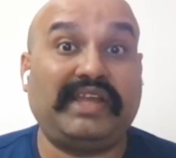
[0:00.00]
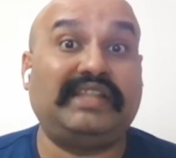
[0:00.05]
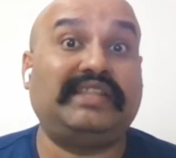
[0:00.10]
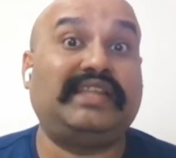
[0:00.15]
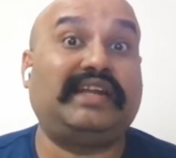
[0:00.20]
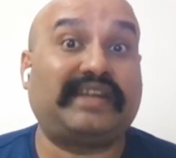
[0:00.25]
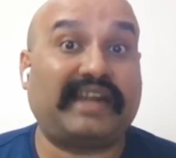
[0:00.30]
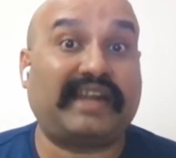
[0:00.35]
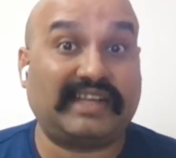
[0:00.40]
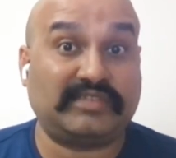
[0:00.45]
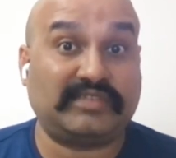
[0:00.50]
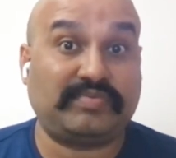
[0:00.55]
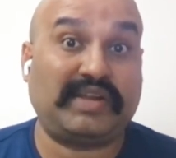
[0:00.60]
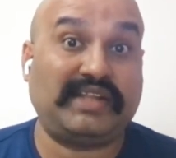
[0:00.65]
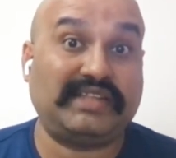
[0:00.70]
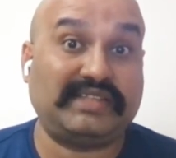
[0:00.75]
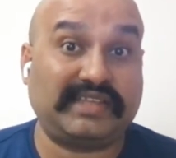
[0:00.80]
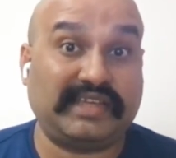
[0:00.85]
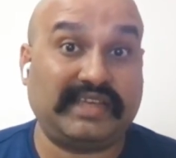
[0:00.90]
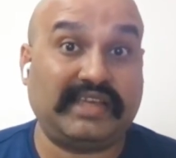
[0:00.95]
in the
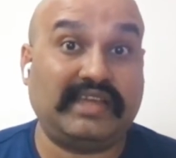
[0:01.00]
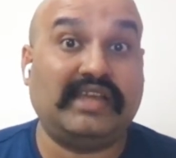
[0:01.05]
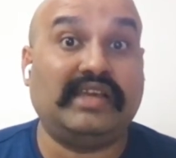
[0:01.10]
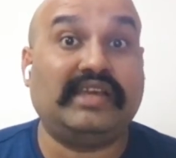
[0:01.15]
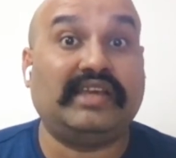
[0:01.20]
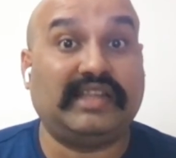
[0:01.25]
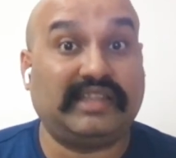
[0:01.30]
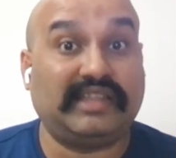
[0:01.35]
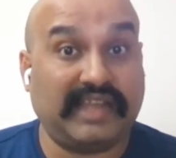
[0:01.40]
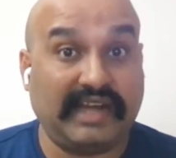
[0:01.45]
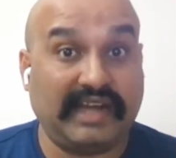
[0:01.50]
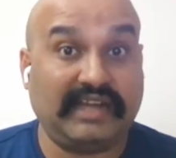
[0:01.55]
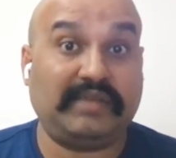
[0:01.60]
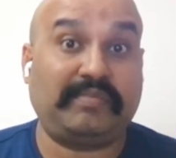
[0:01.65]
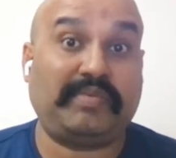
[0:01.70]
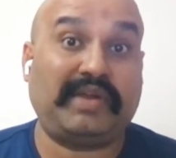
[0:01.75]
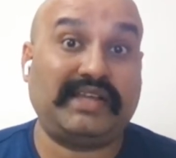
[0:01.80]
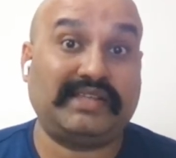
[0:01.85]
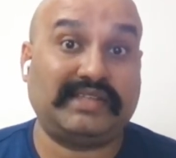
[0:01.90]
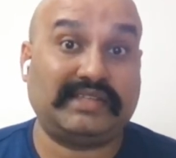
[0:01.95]
transparency in the
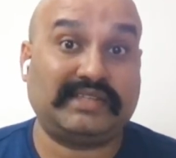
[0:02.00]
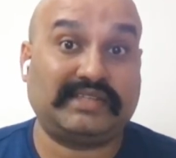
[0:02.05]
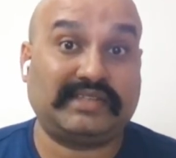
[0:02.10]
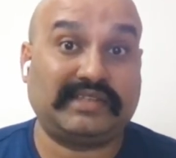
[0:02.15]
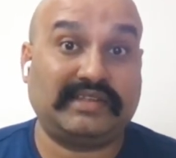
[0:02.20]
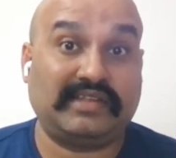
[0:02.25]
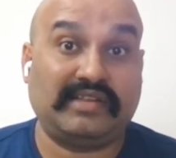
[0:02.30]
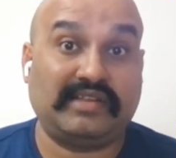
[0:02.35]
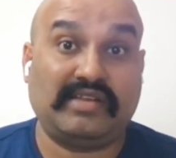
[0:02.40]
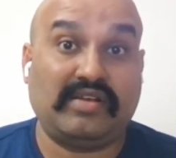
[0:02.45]
enterprises,